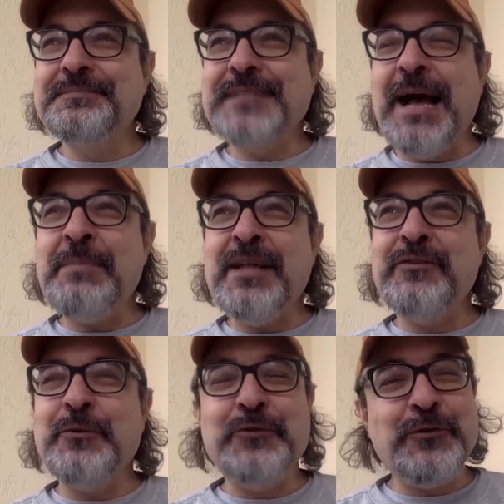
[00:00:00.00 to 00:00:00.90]
not
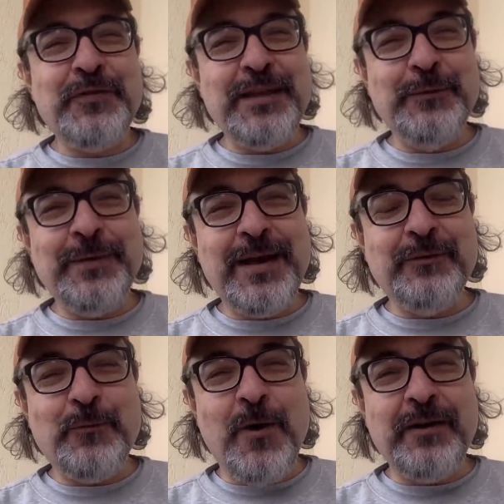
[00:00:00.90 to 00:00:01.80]
so sure that you guys
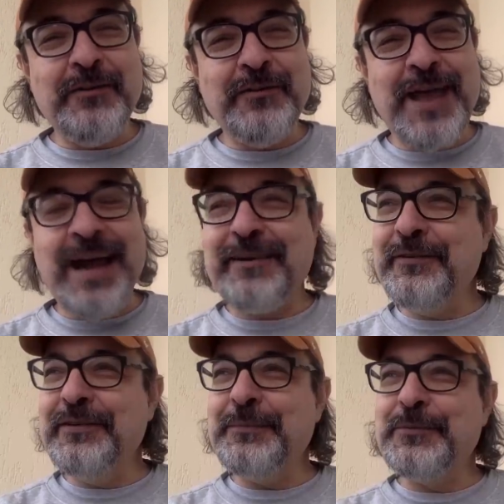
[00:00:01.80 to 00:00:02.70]
want to
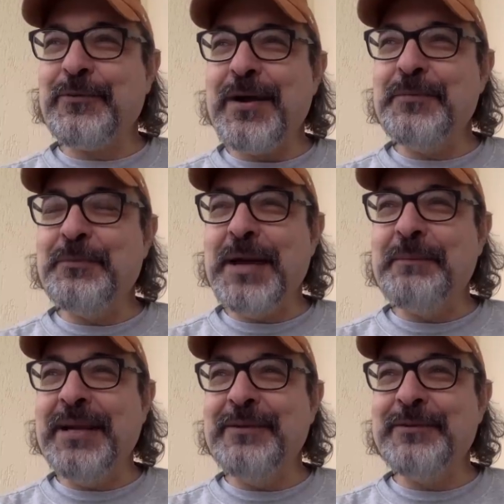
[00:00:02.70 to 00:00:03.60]
actually subscribe to my
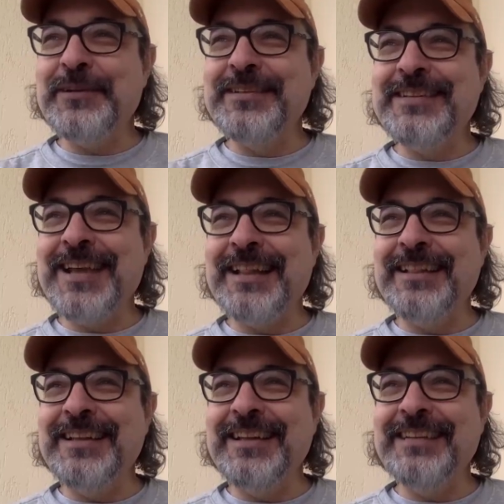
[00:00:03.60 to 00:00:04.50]
Patreon
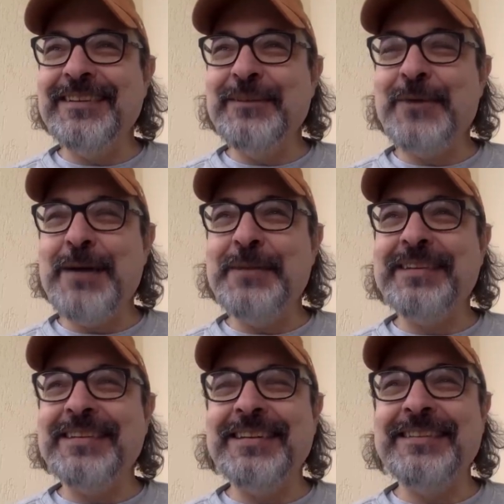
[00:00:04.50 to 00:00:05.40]
channel, and I'll tell you why.
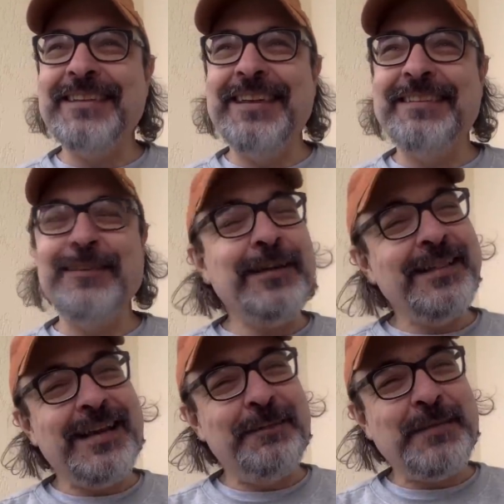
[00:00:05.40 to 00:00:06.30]
Because it's
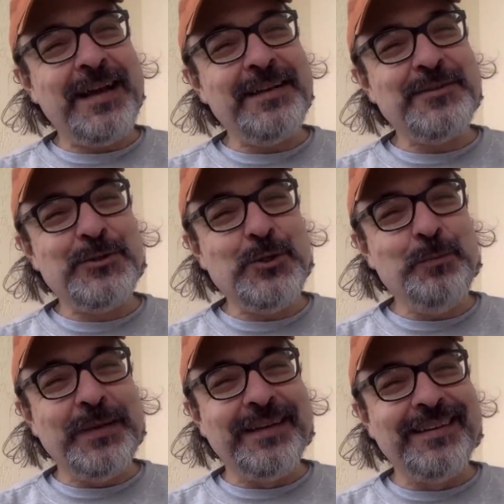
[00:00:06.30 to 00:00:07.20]
looking that I'm kind of
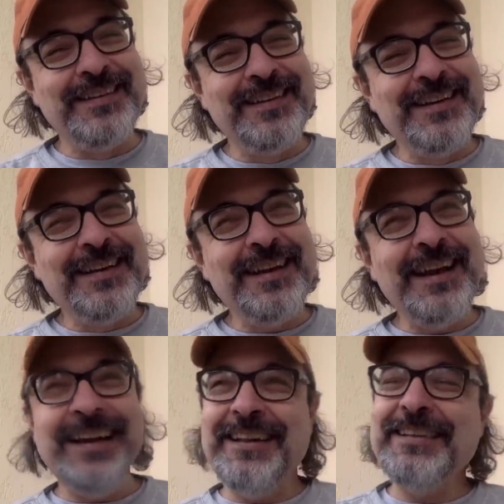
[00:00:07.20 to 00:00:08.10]
stupid,
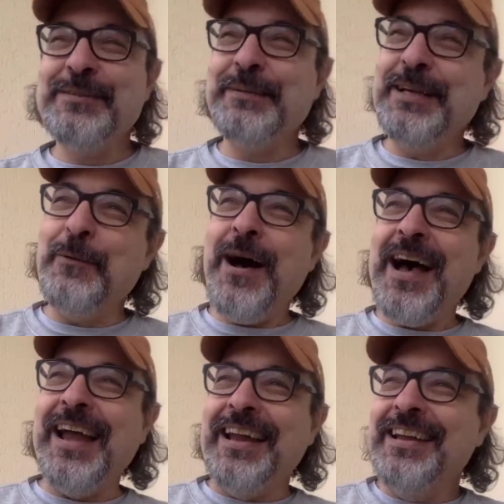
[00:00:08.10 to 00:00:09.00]
and I'll explain
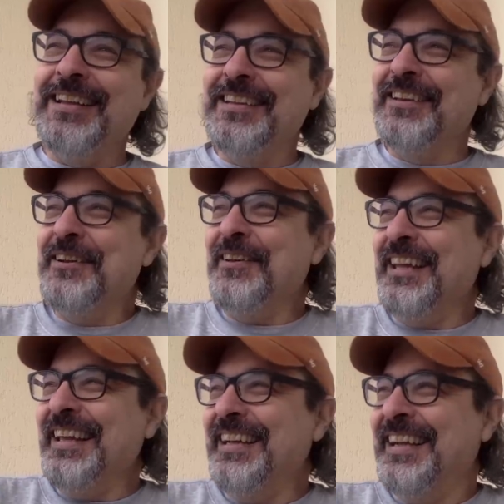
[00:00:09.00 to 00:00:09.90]
why.
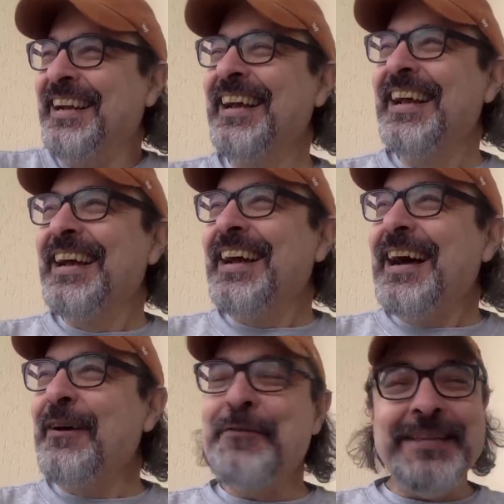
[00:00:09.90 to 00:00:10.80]

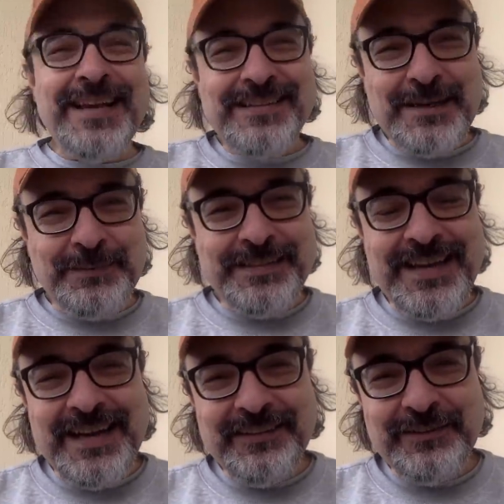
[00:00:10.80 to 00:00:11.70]
Over the last couple of
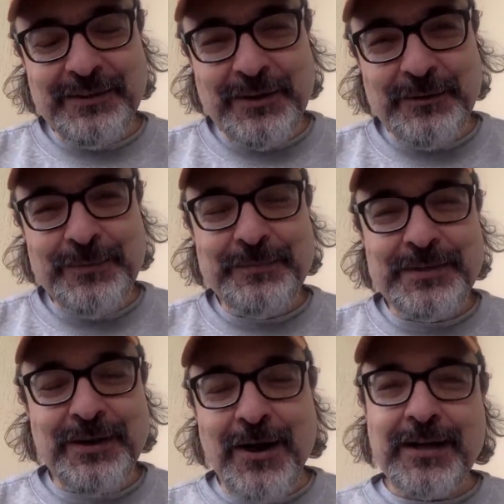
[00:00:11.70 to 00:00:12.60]
days, we've been
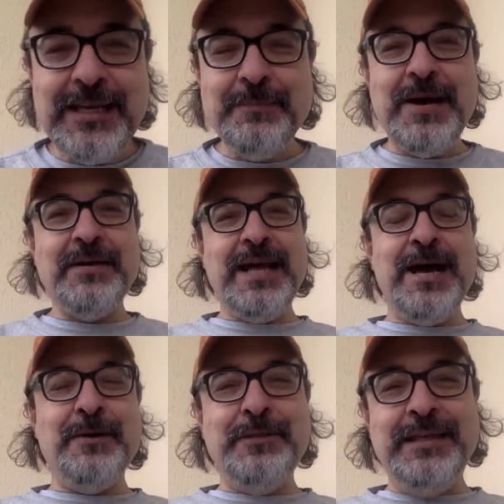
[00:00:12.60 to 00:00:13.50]
talking about
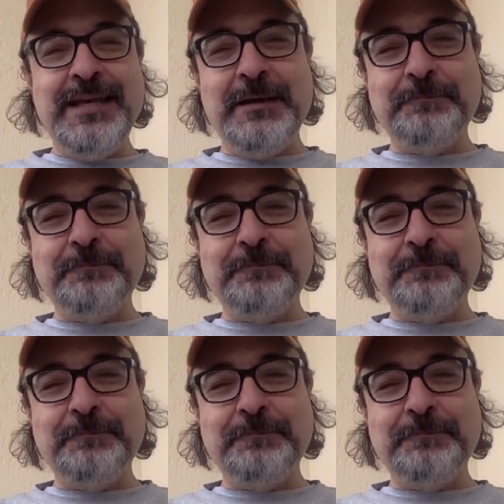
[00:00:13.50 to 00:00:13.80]
how the